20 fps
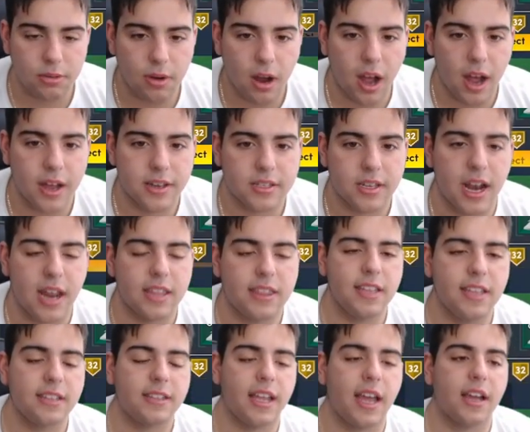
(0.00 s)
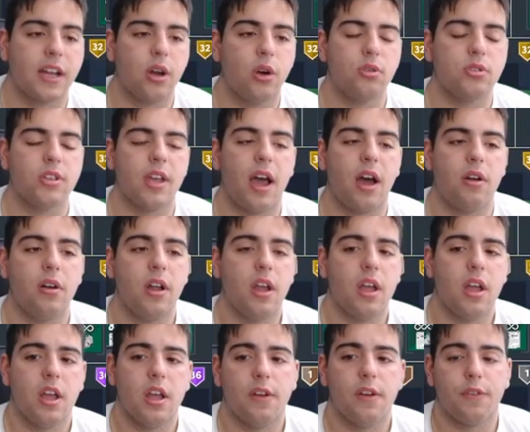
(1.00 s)
rise. And I think that goes out
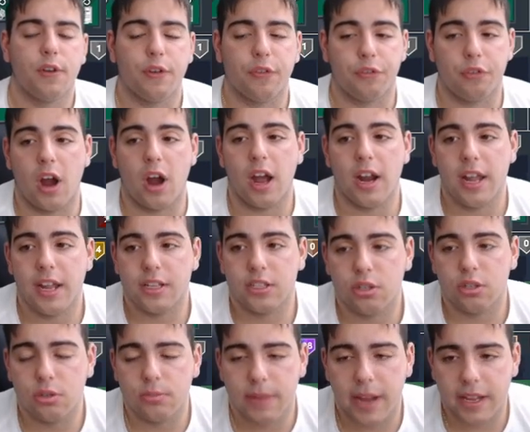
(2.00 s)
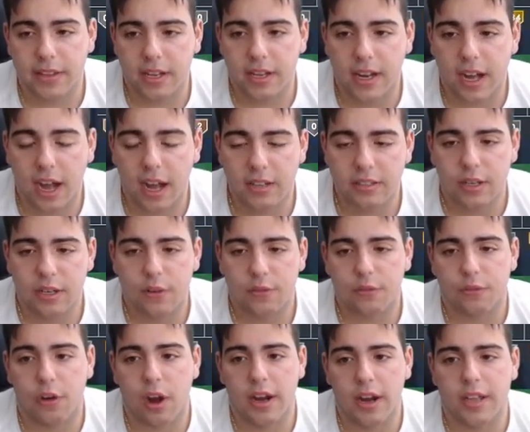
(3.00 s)
for Friday too, man. The content on
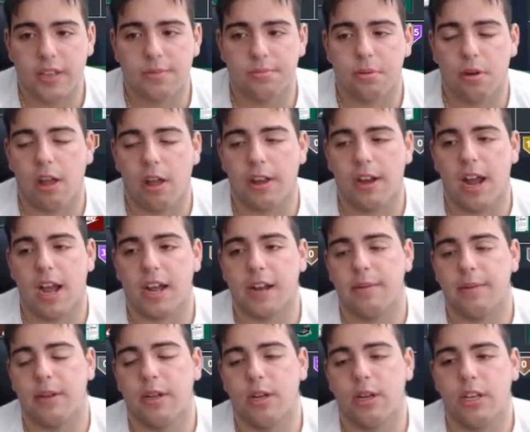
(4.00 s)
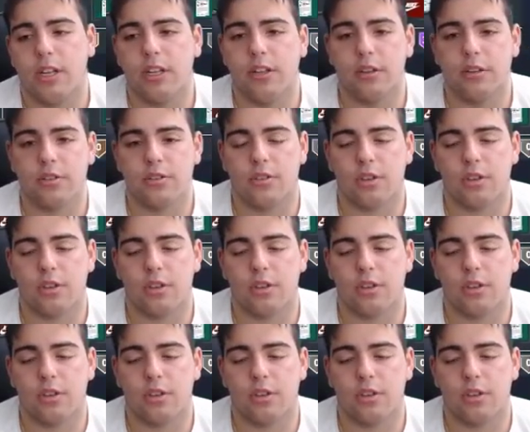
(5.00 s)
Friday is probably not going to be good either.